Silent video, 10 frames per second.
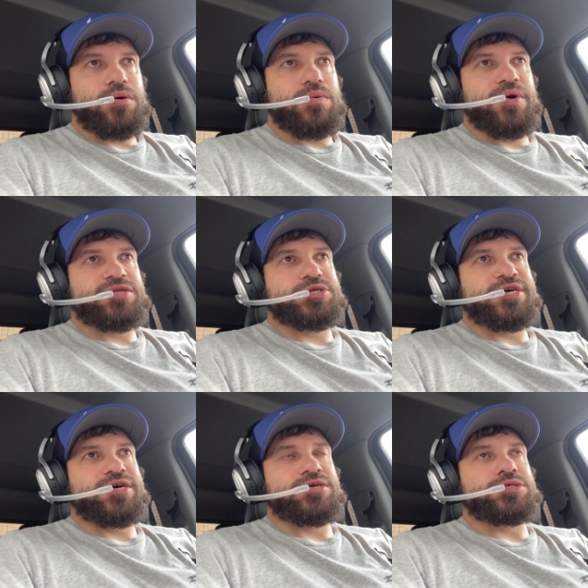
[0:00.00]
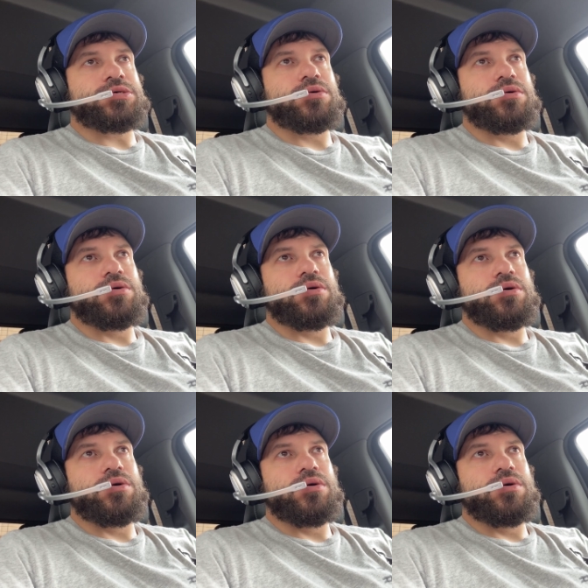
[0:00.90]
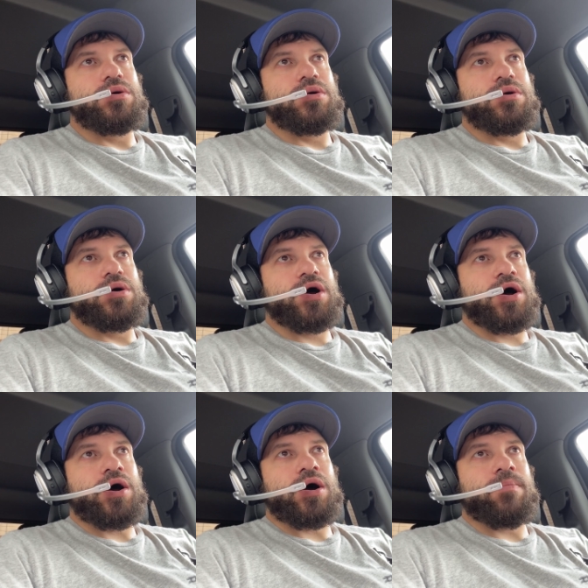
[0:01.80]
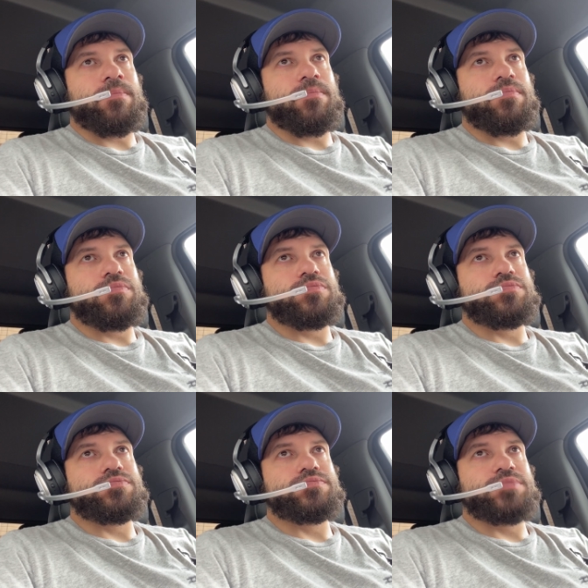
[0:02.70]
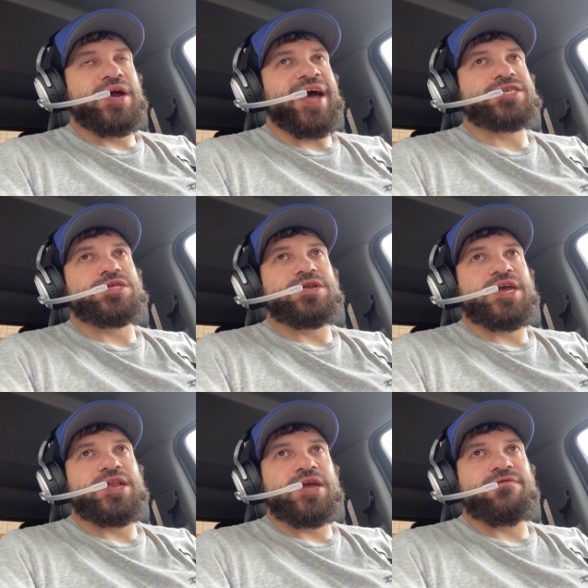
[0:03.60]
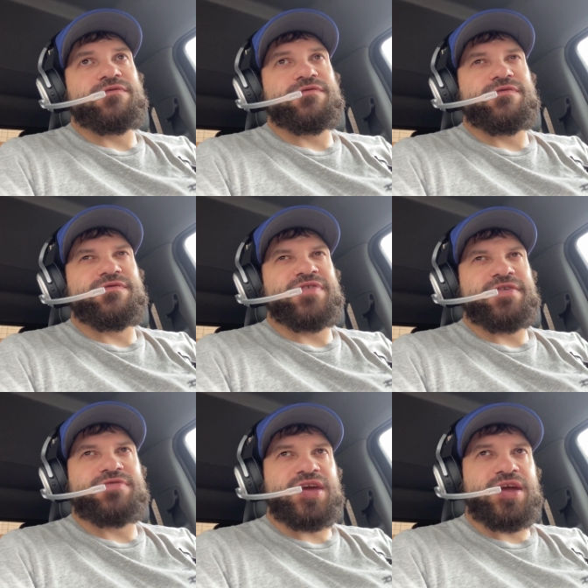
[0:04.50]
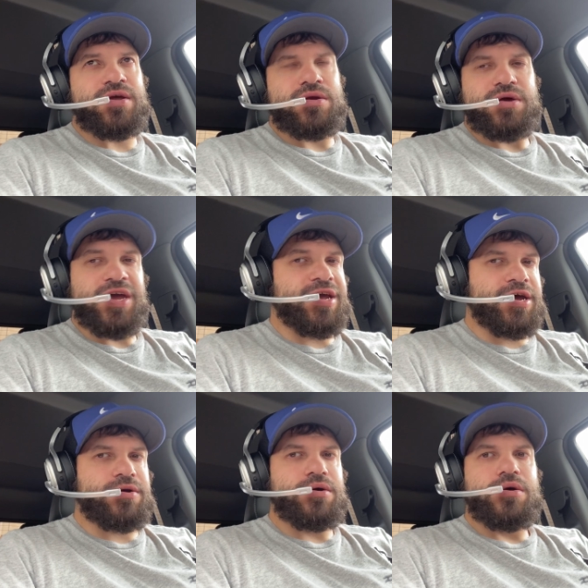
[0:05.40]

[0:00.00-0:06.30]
which is um, it has the DD15 in it.